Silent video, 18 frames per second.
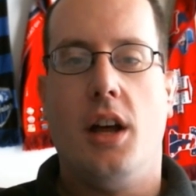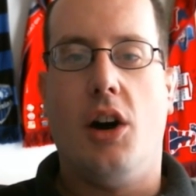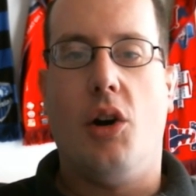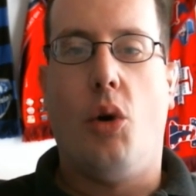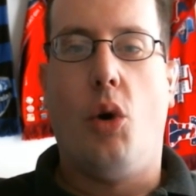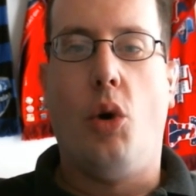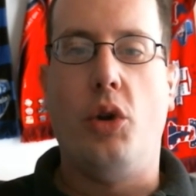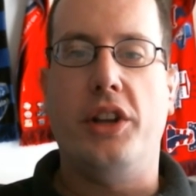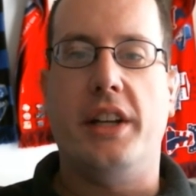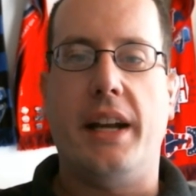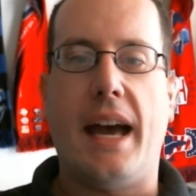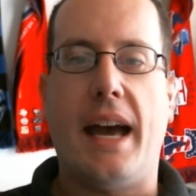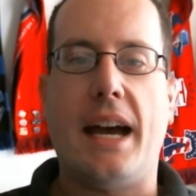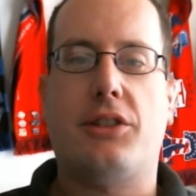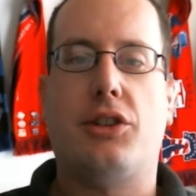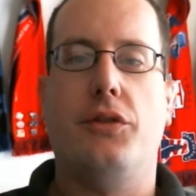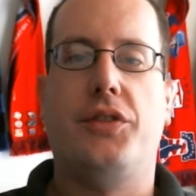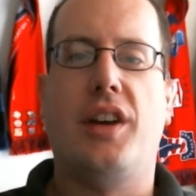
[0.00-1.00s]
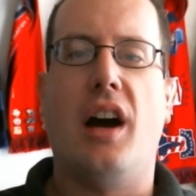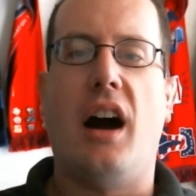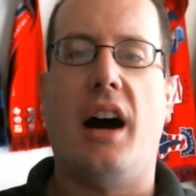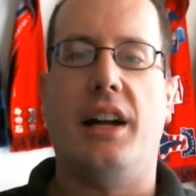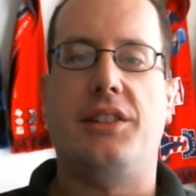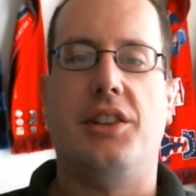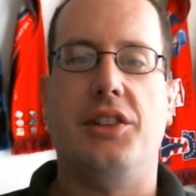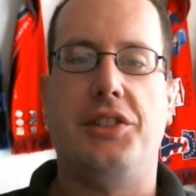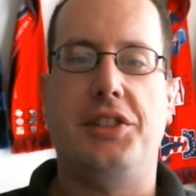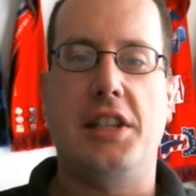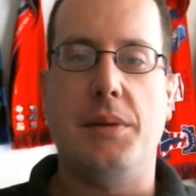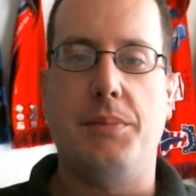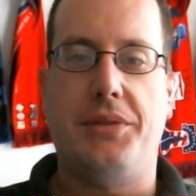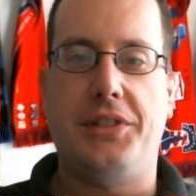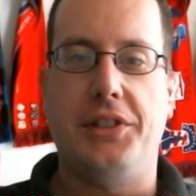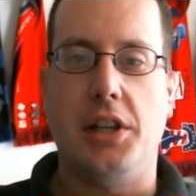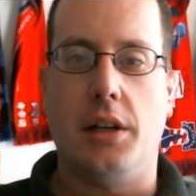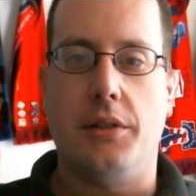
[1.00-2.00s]
only an act of God can
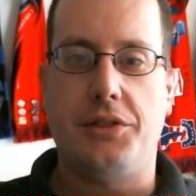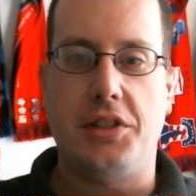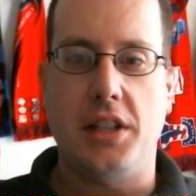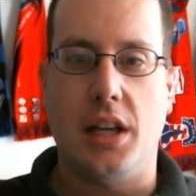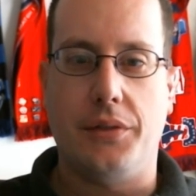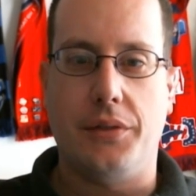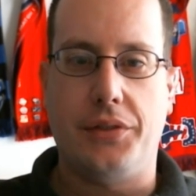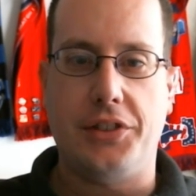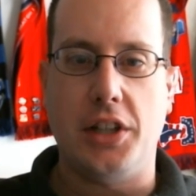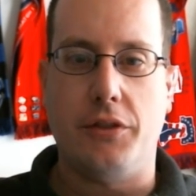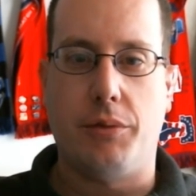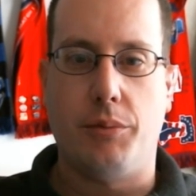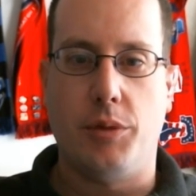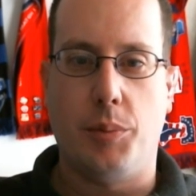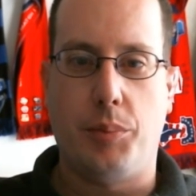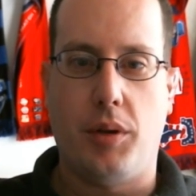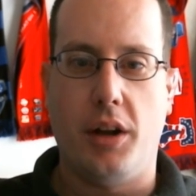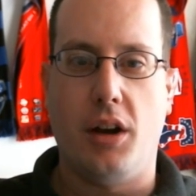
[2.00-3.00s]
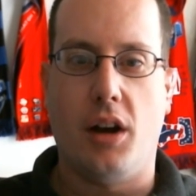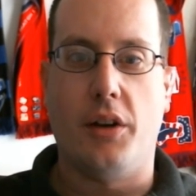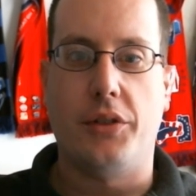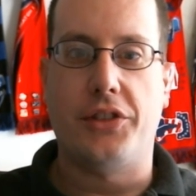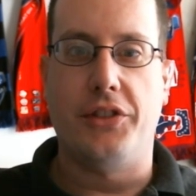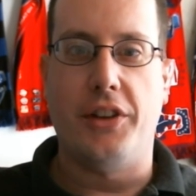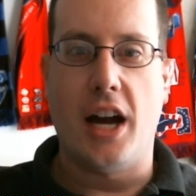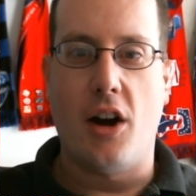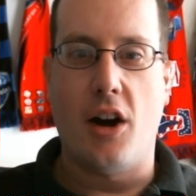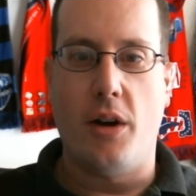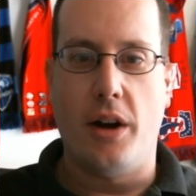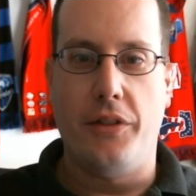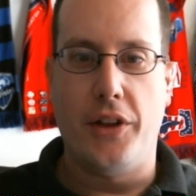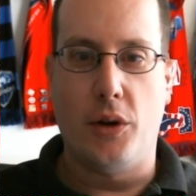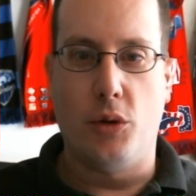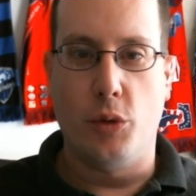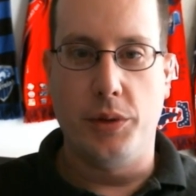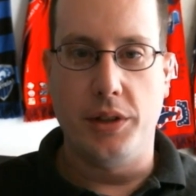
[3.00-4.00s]
keep TFC from the playoffs now,
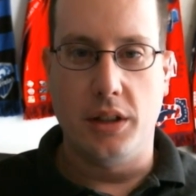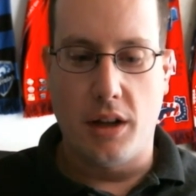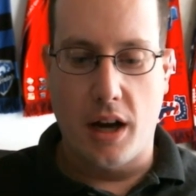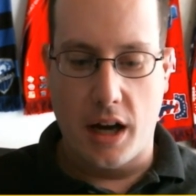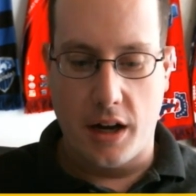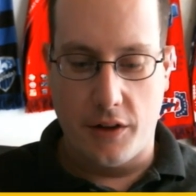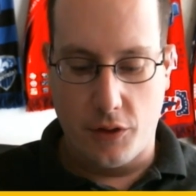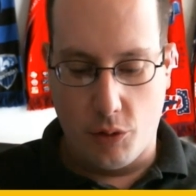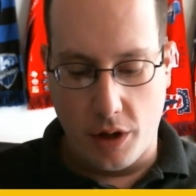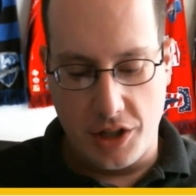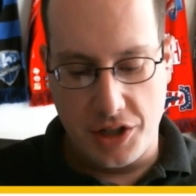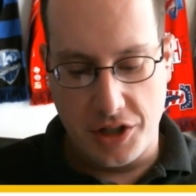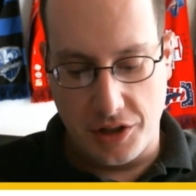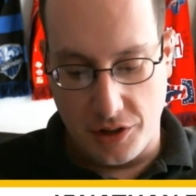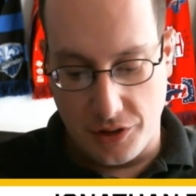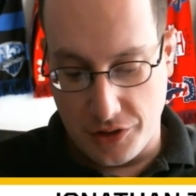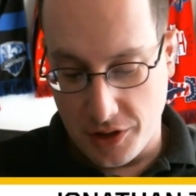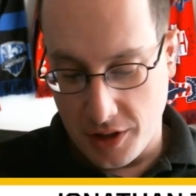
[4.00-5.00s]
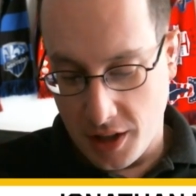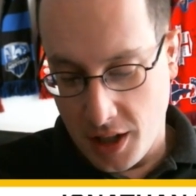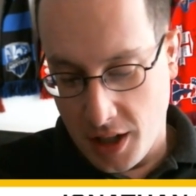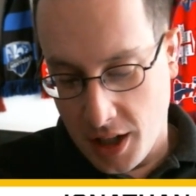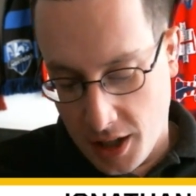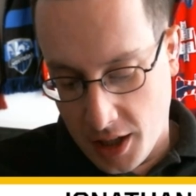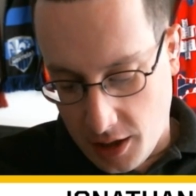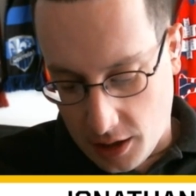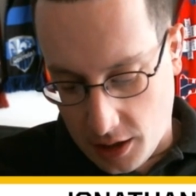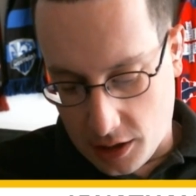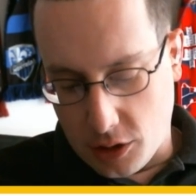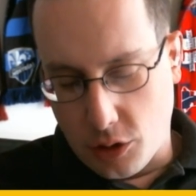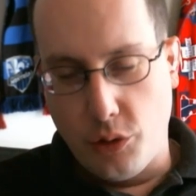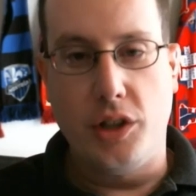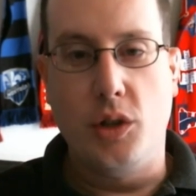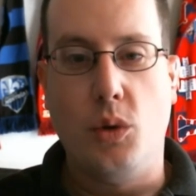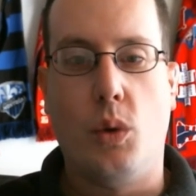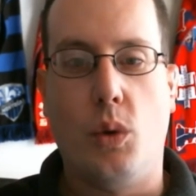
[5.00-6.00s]
and there will be a lot of questions,
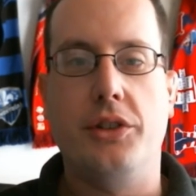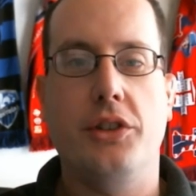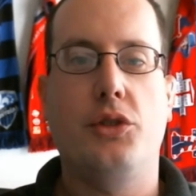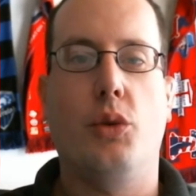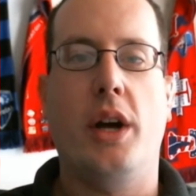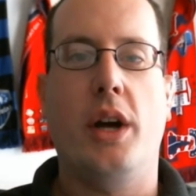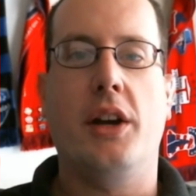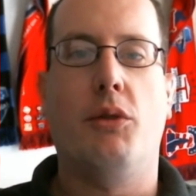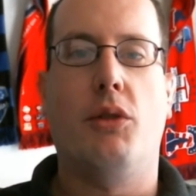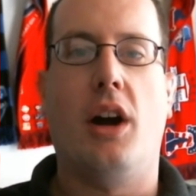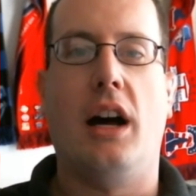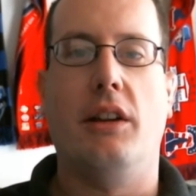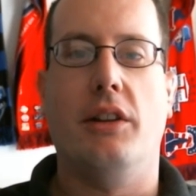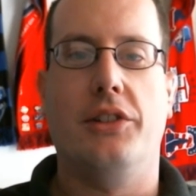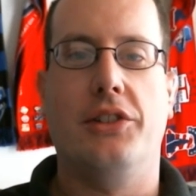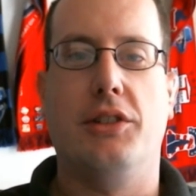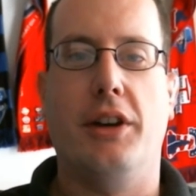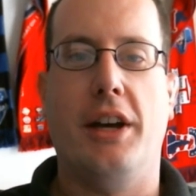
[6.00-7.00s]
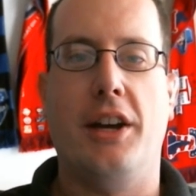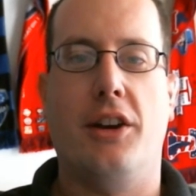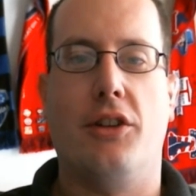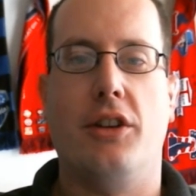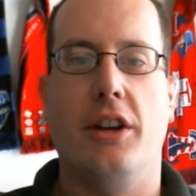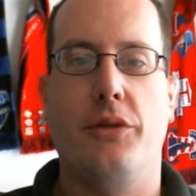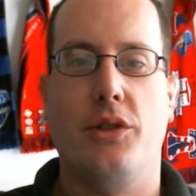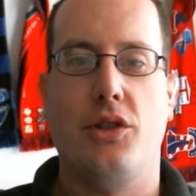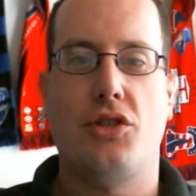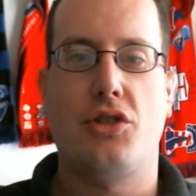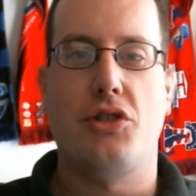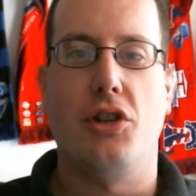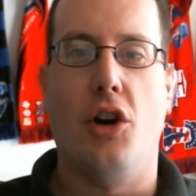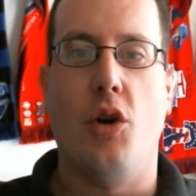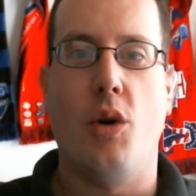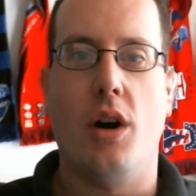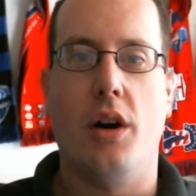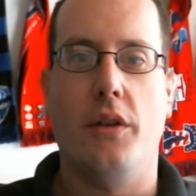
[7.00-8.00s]
including one to Dwayne Rollins later in the
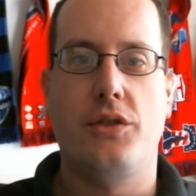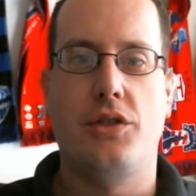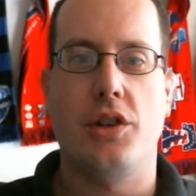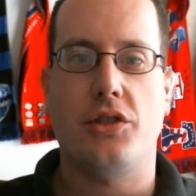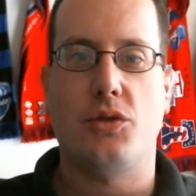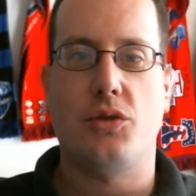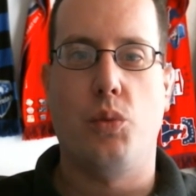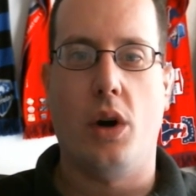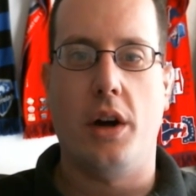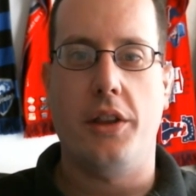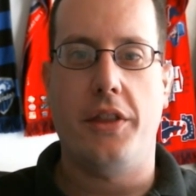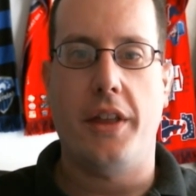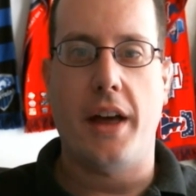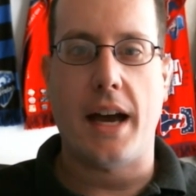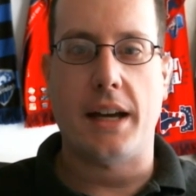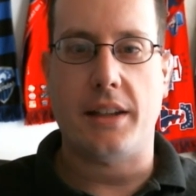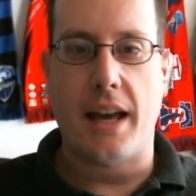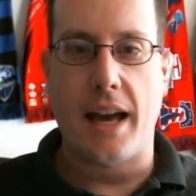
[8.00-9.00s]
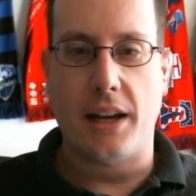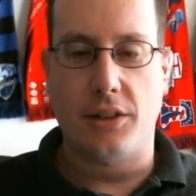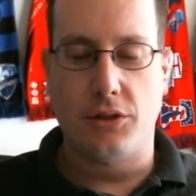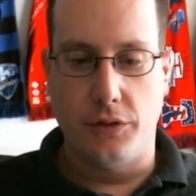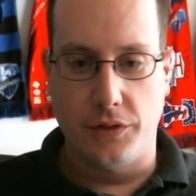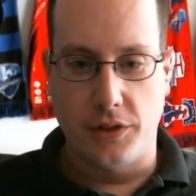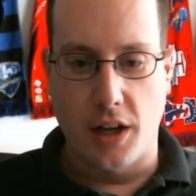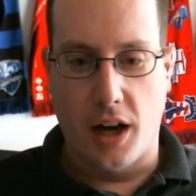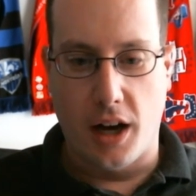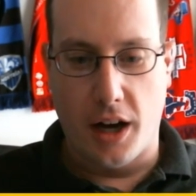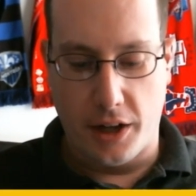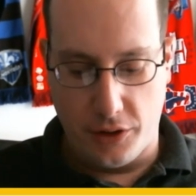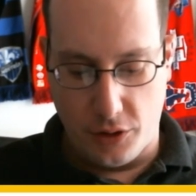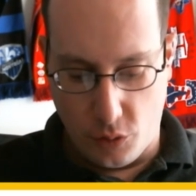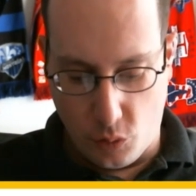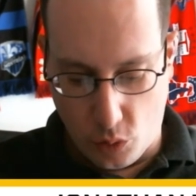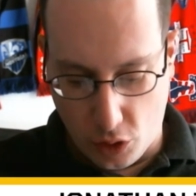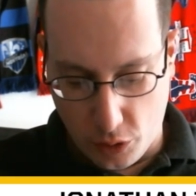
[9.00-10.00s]
show, of just what that act of
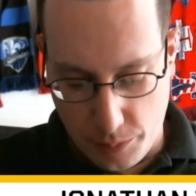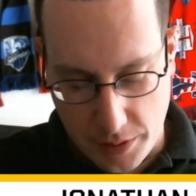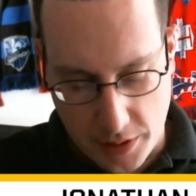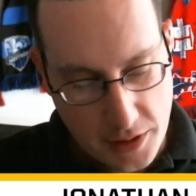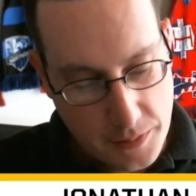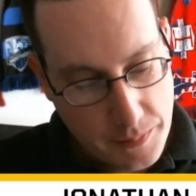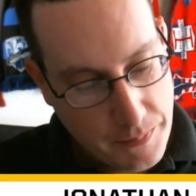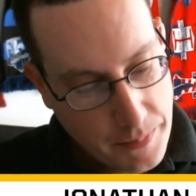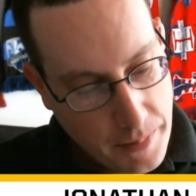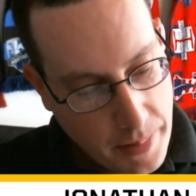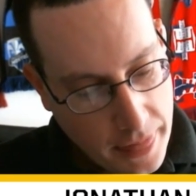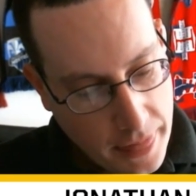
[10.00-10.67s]
God will be.